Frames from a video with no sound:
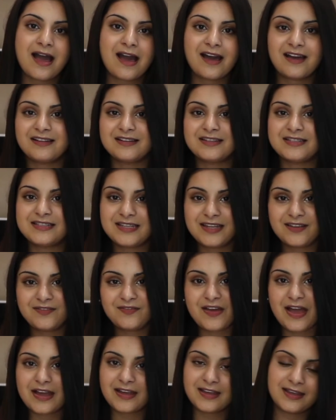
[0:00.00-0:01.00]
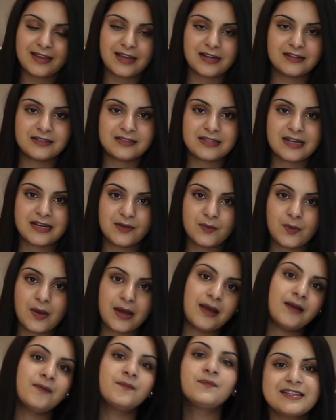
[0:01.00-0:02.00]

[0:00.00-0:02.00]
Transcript: and see if that can get us anywhere.